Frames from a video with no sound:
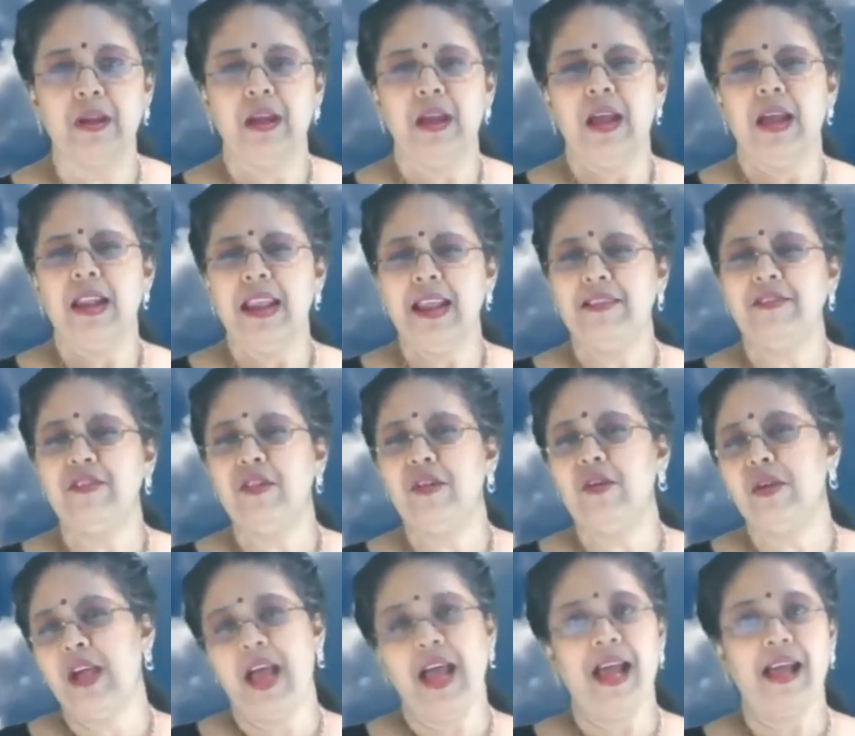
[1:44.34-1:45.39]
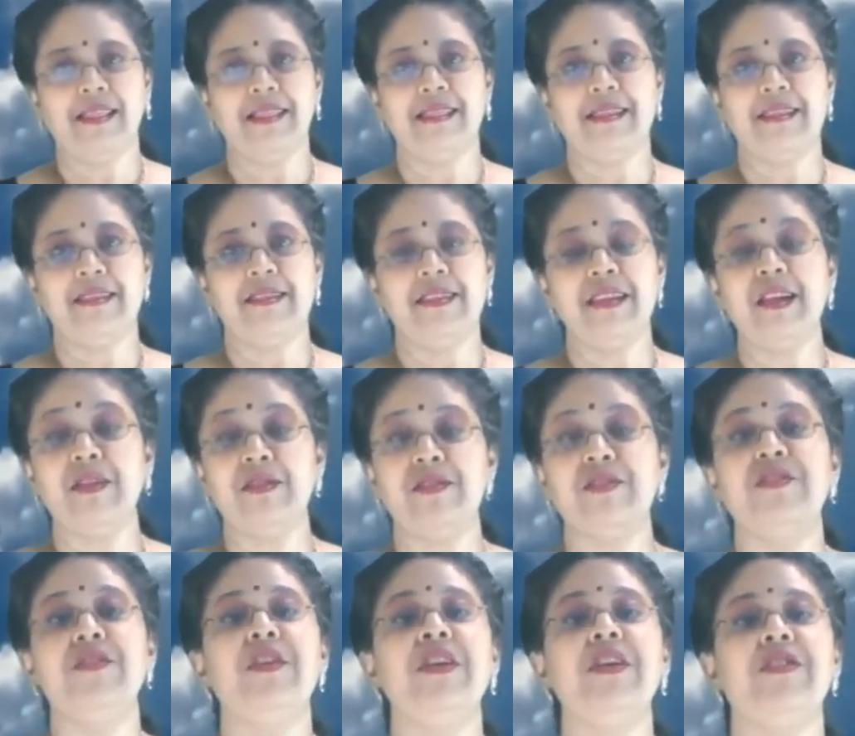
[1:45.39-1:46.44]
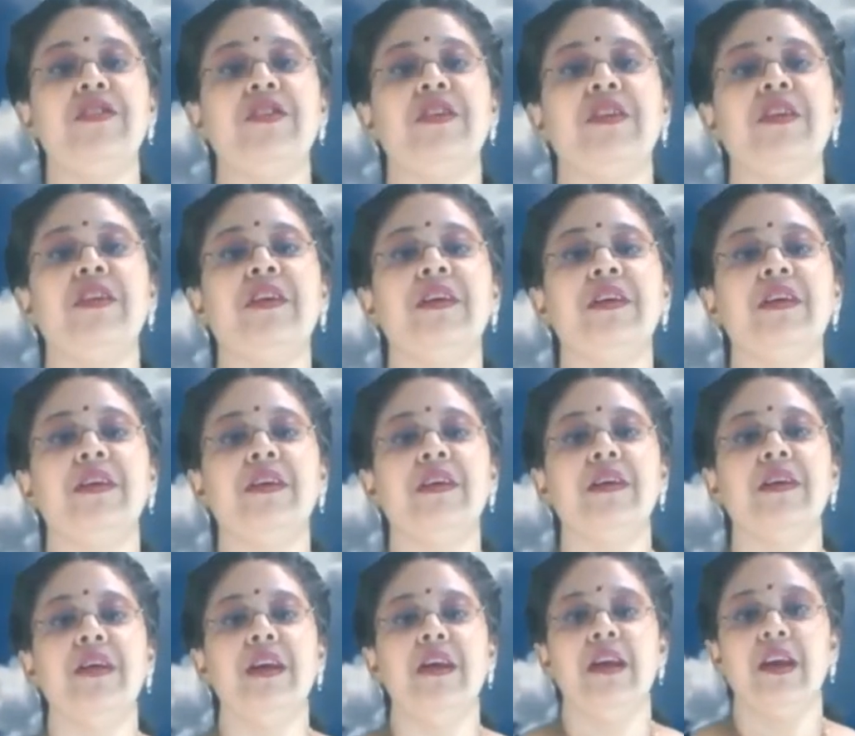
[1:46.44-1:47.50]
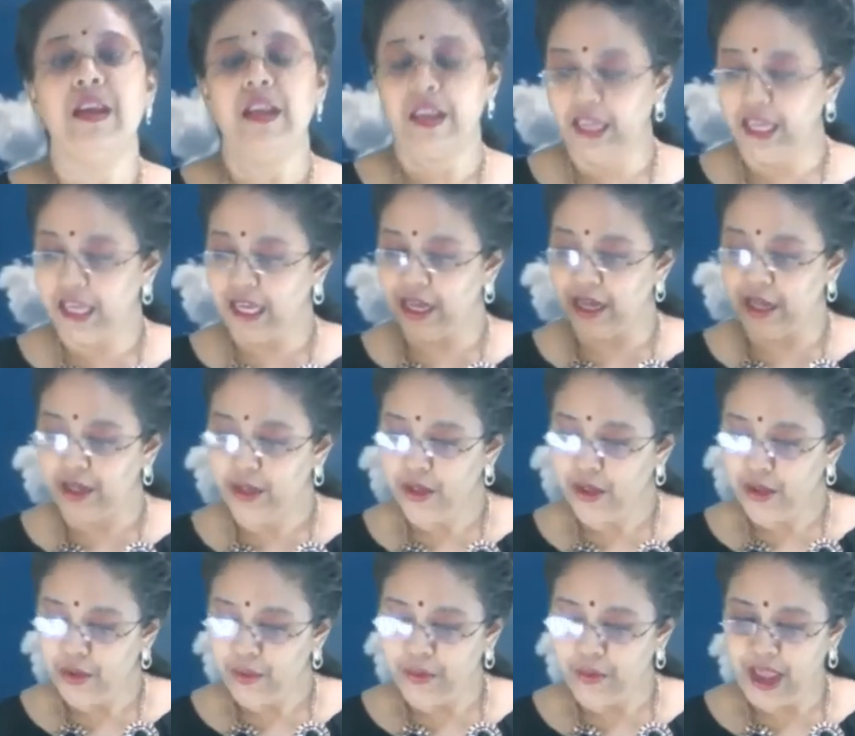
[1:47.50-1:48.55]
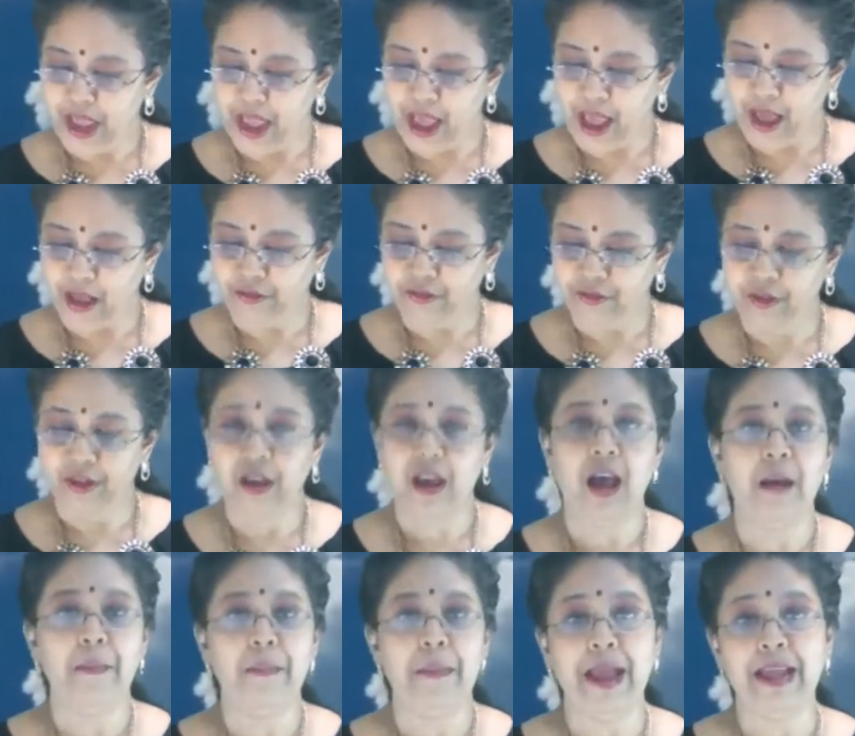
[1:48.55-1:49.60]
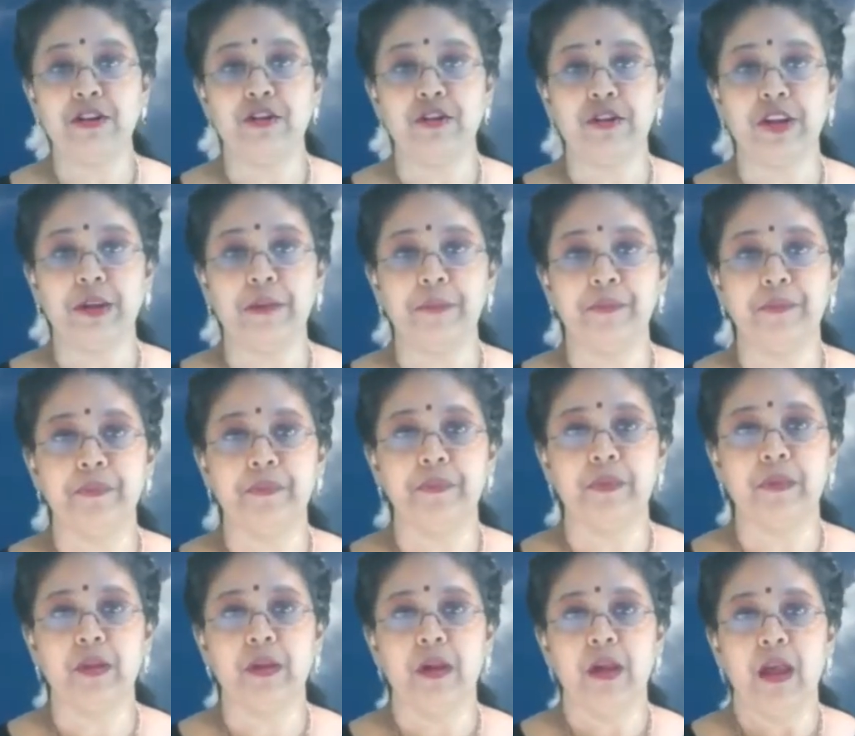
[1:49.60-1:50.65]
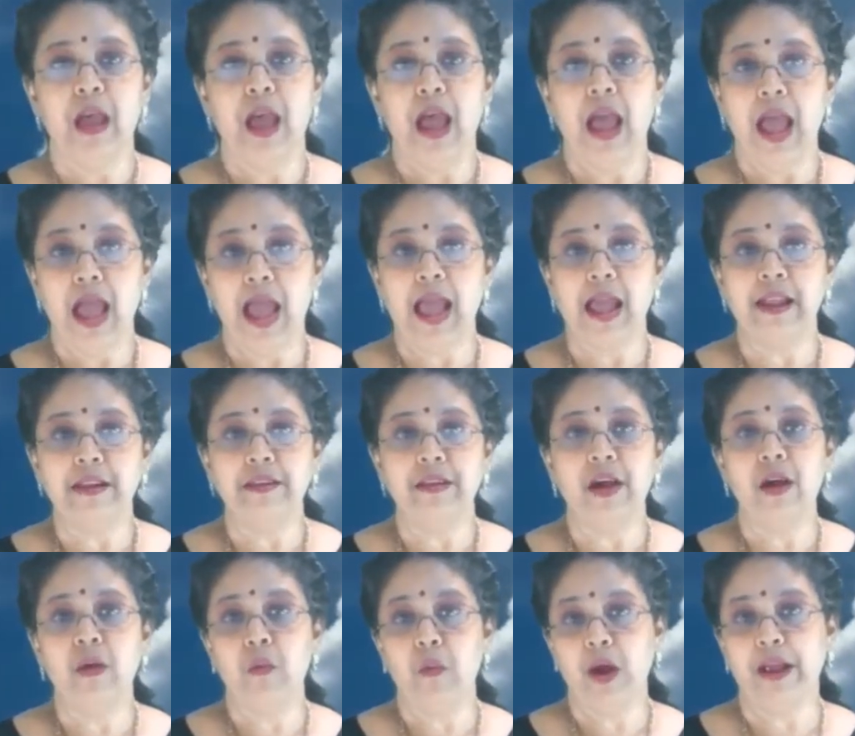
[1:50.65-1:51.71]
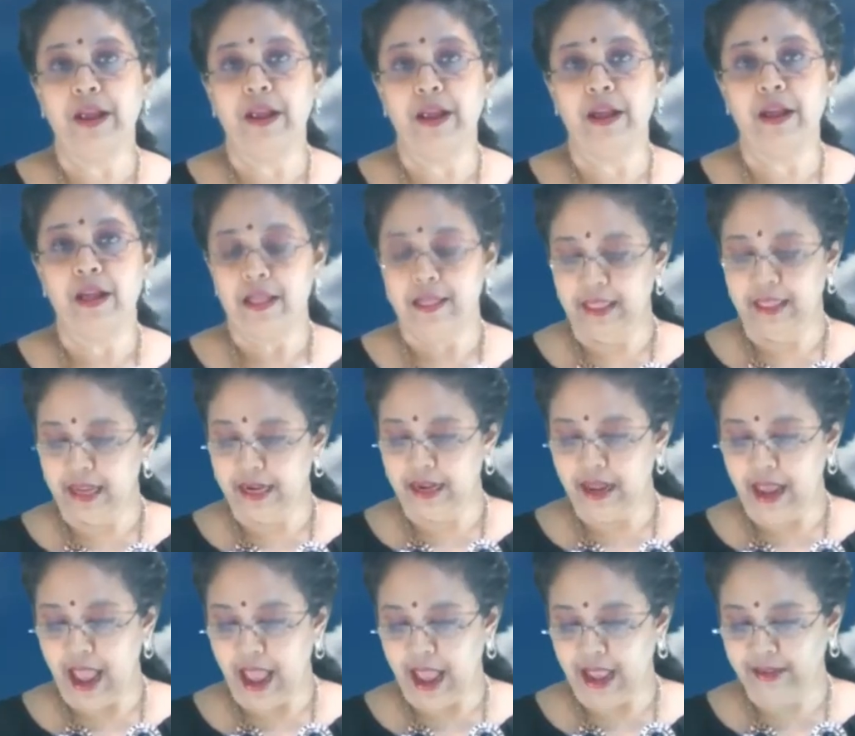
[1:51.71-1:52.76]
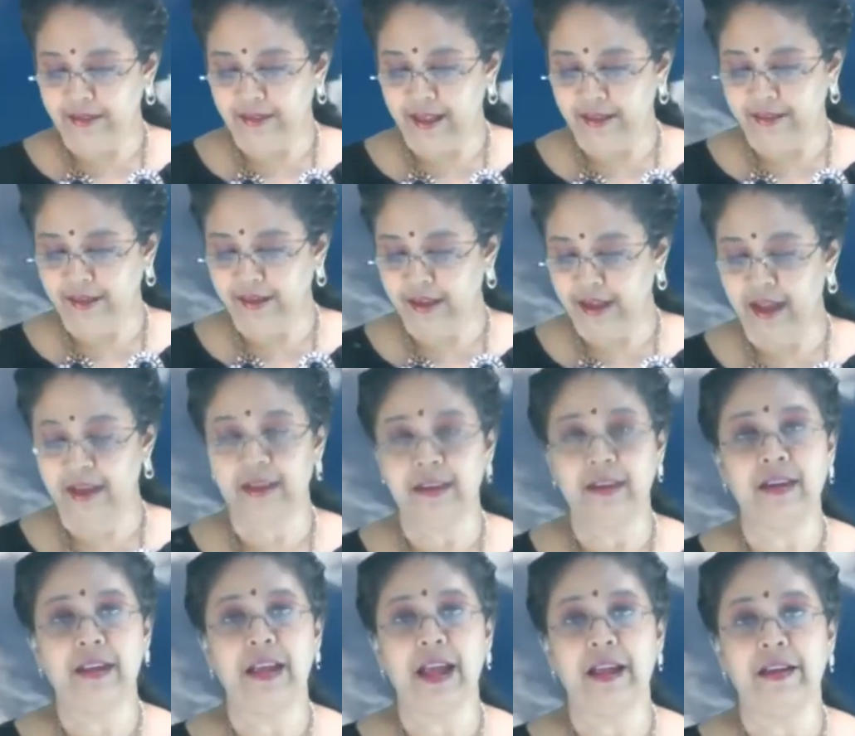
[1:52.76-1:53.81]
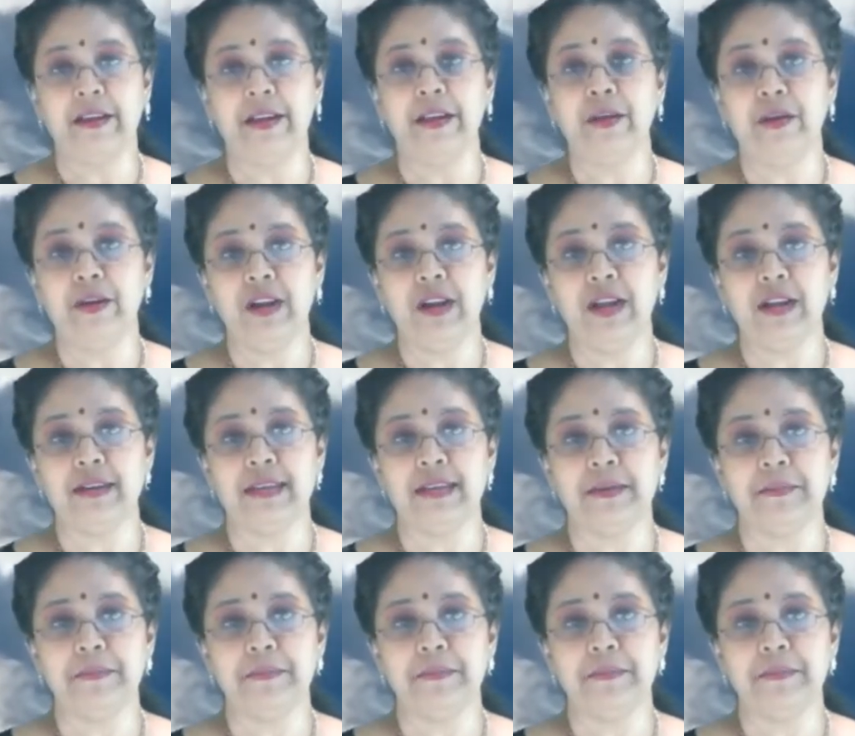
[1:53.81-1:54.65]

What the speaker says: Let's look at this illustration. Here we have a battery and a wire that acts as a current carrying conductor.